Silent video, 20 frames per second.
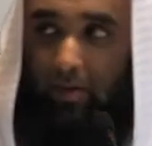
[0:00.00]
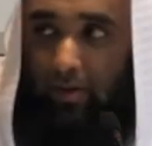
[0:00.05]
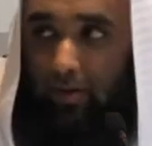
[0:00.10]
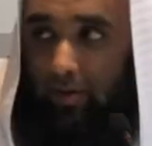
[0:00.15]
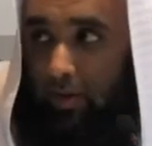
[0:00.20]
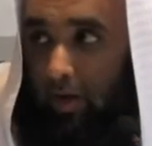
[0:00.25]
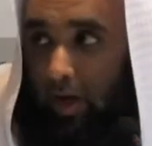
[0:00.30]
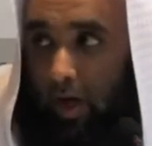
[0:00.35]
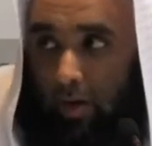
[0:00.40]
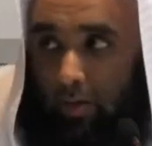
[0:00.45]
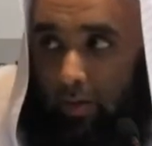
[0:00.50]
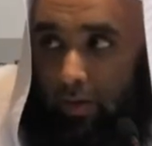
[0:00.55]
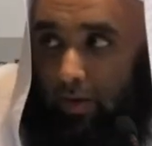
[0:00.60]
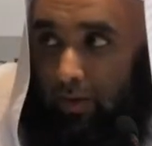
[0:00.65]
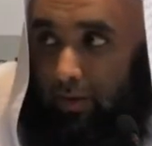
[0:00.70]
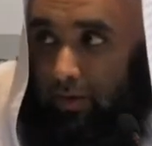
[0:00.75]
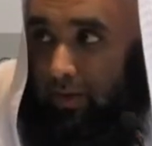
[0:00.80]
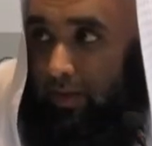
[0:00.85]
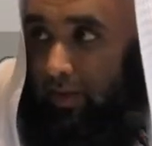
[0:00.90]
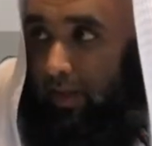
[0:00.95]
So who
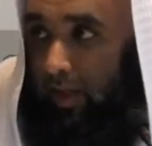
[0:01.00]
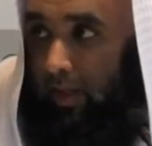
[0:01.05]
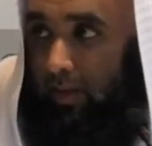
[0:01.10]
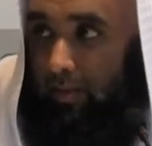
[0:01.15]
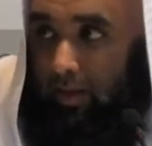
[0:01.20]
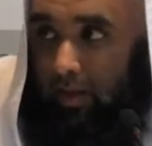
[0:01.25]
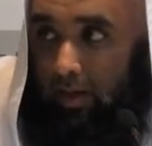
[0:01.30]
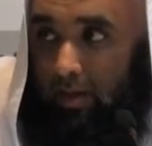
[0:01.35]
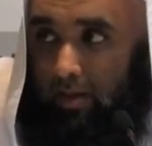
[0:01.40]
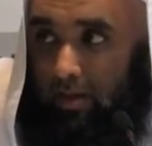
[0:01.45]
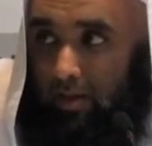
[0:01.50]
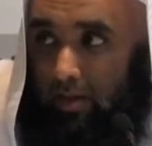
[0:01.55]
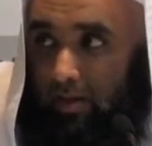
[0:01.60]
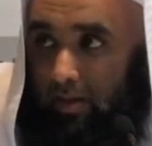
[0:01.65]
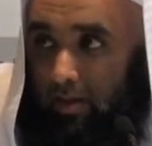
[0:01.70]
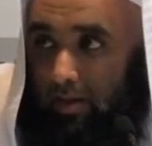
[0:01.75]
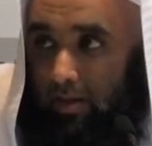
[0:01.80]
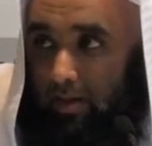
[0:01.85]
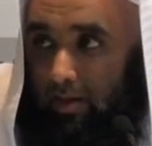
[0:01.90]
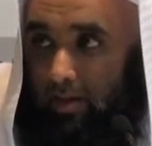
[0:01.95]
knows? Anybody
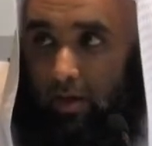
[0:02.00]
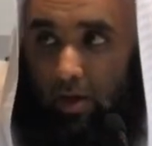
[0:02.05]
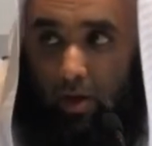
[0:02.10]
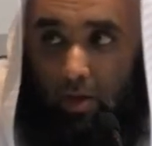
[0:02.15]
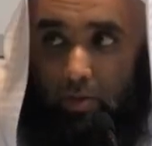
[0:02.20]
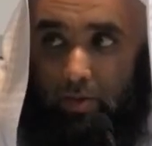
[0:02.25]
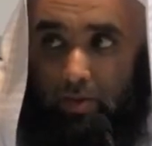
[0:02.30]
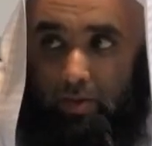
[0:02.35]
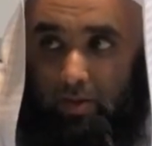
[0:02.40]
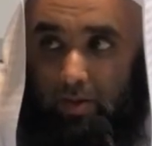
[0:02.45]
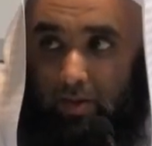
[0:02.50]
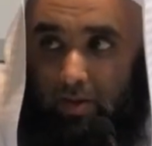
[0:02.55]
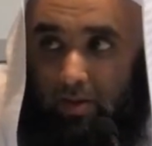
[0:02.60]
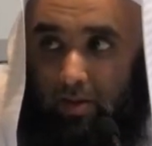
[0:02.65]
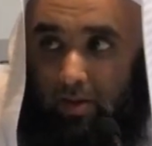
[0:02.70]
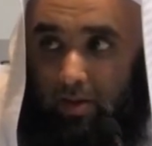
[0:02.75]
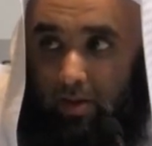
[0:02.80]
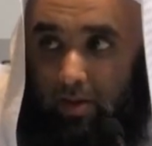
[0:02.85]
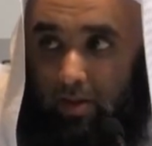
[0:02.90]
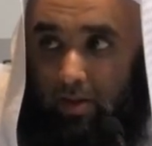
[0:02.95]
knows
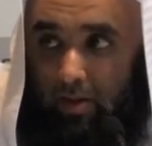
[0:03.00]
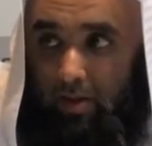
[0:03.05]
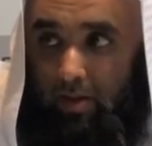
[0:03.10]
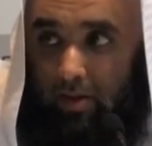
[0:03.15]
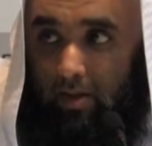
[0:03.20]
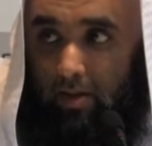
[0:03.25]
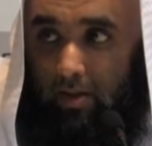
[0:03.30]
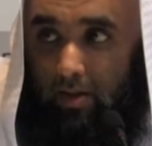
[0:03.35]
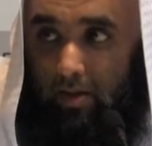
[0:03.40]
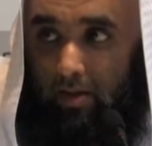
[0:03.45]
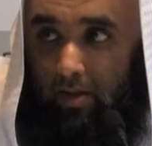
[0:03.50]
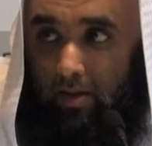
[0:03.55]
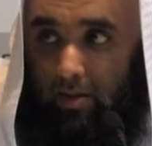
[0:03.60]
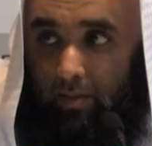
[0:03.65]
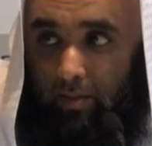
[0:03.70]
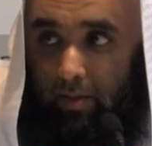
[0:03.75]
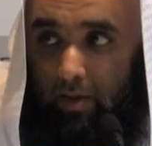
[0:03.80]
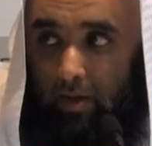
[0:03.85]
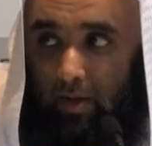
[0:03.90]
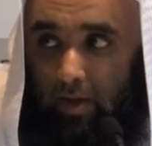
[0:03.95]

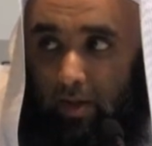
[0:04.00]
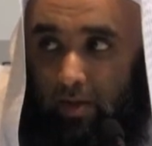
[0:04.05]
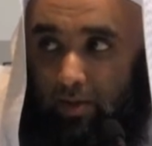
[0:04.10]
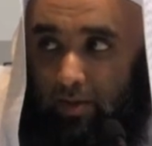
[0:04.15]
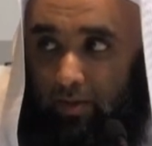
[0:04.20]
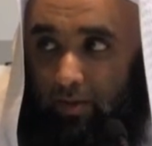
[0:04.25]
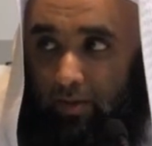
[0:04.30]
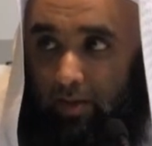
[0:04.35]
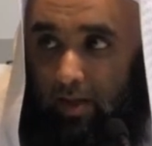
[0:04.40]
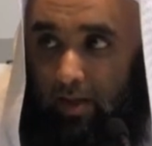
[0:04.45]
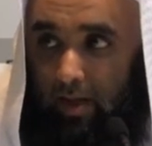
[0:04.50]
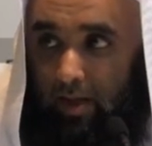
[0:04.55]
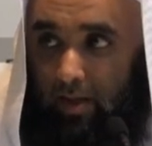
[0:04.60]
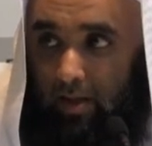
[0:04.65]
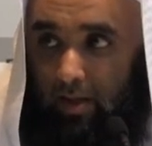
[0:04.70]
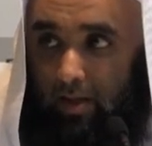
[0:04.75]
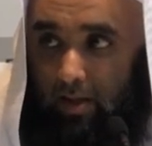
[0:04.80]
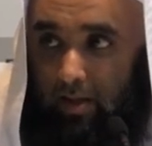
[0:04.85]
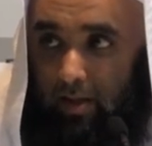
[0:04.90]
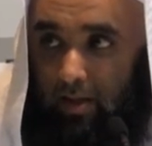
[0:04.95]
with regards to that,
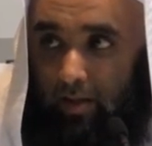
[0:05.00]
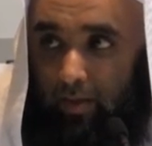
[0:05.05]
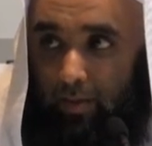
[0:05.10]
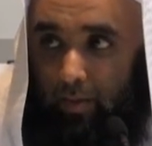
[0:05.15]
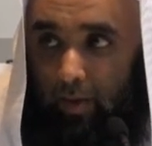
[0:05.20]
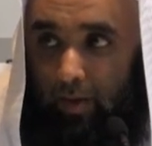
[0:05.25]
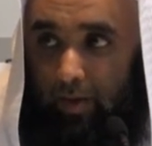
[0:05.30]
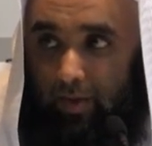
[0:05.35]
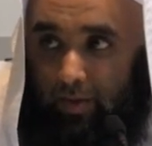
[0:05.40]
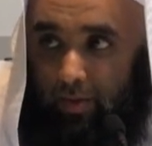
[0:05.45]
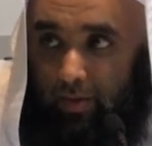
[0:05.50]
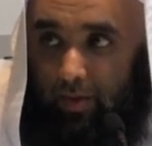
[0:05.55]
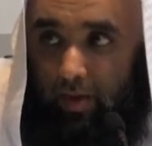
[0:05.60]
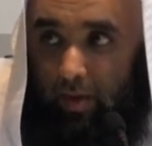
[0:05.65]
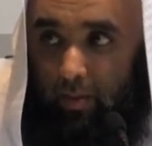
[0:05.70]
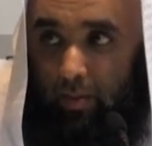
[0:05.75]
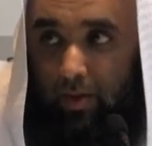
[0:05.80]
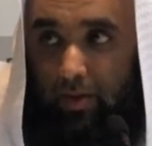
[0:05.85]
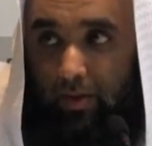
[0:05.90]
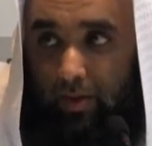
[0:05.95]
what is
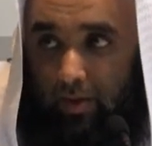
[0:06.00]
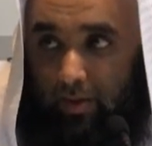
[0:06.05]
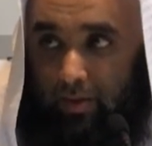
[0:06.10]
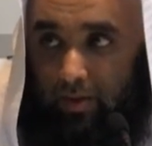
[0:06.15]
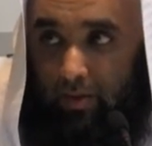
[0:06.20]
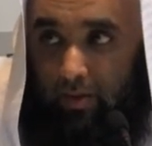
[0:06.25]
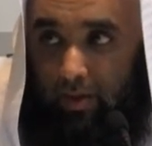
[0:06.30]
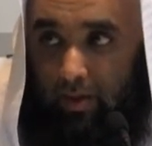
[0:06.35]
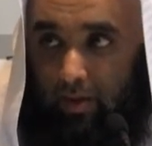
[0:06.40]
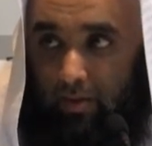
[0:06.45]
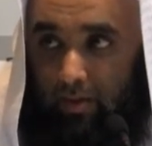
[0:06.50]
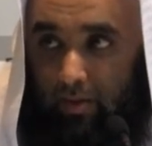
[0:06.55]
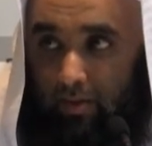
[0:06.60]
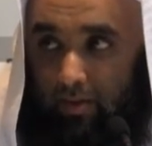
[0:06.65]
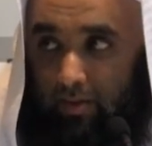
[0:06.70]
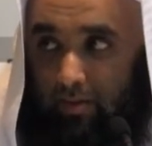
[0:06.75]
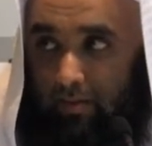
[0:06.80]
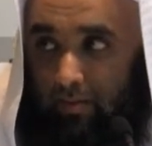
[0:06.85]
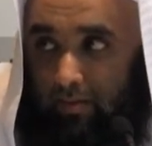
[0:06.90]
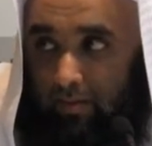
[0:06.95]
Sunnah, what is not a Sunnah?
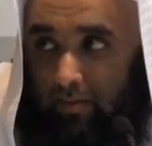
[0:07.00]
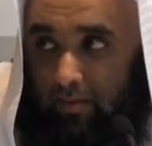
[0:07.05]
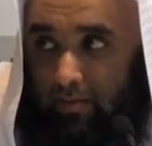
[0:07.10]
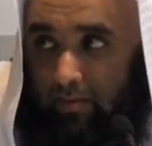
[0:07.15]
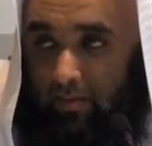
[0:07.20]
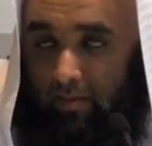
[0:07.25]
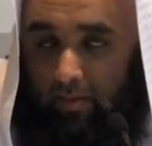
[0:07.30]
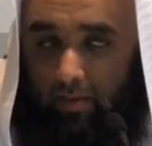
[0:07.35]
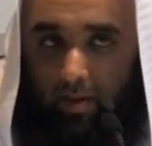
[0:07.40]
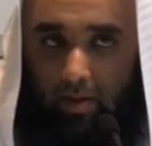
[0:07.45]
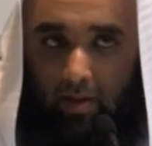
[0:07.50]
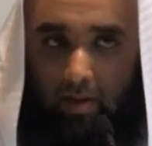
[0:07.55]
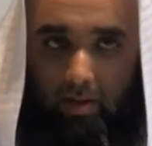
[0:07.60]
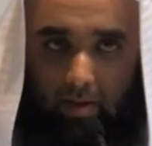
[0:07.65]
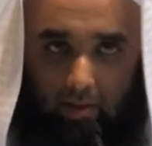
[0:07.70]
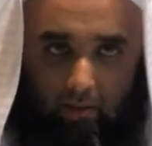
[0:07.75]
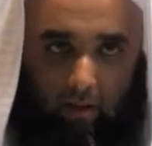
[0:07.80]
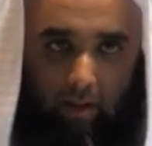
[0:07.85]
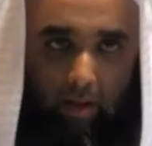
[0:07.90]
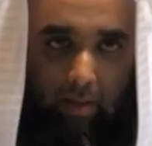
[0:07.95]

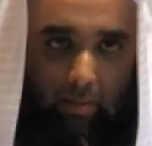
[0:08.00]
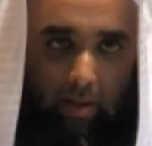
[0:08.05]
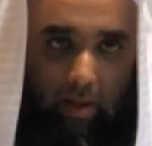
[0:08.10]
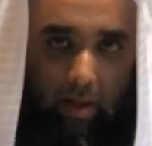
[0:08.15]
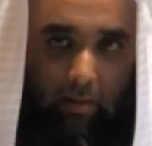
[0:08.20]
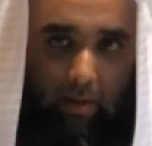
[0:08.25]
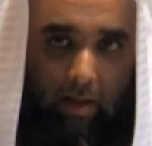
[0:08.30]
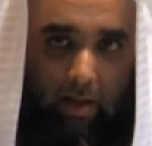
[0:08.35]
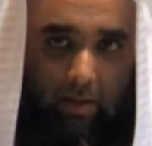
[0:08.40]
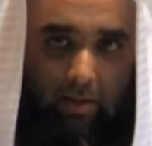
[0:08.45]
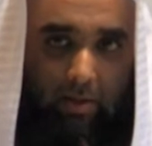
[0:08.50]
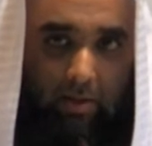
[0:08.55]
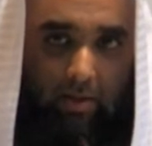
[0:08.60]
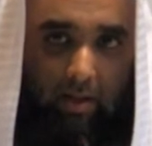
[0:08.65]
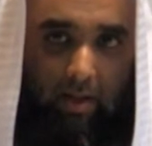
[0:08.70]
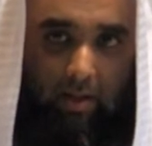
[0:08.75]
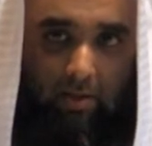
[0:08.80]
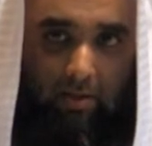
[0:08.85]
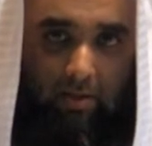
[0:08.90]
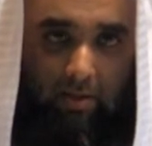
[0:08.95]
Tayyib, then I will
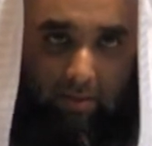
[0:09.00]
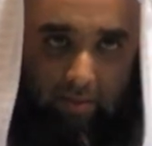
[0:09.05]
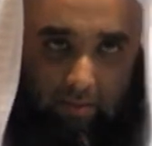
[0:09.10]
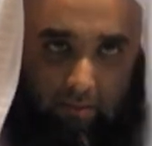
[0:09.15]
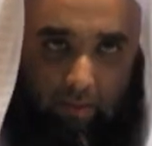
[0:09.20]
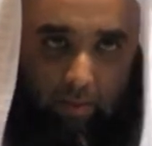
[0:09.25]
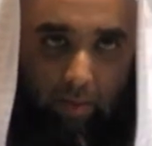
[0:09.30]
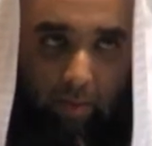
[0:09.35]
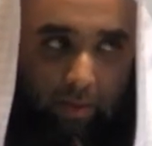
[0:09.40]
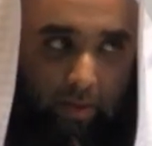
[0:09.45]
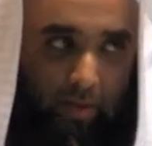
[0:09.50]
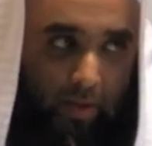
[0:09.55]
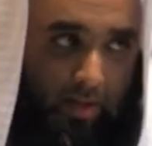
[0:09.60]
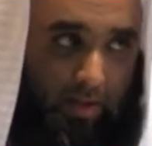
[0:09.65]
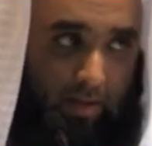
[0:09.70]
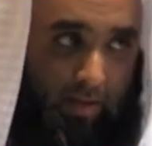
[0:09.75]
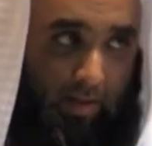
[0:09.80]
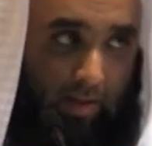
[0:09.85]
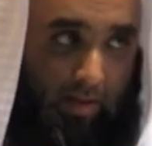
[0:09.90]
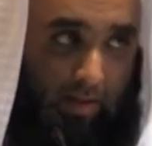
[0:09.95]
answer. Do you want me to
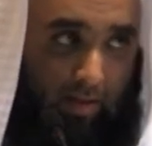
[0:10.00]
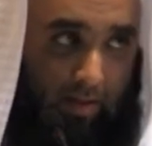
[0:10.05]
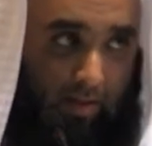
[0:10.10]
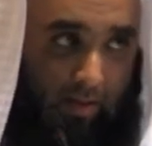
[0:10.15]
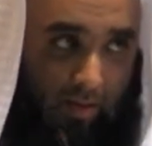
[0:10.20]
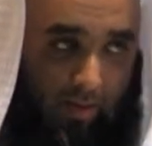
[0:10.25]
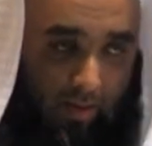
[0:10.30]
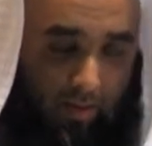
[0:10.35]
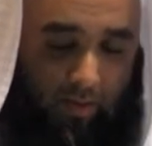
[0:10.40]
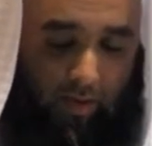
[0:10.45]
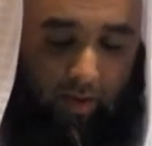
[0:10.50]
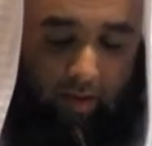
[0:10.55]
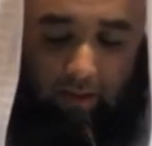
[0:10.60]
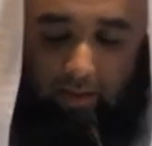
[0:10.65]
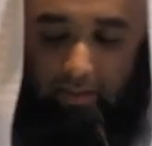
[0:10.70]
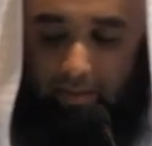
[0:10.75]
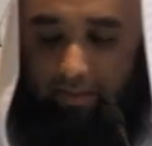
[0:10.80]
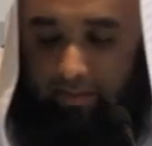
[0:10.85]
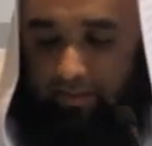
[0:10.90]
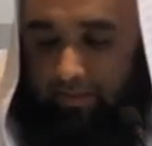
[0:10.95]
answer?
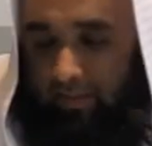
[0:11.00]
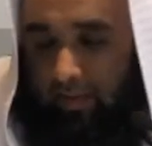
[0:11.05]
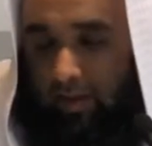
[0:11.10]
Tayyib.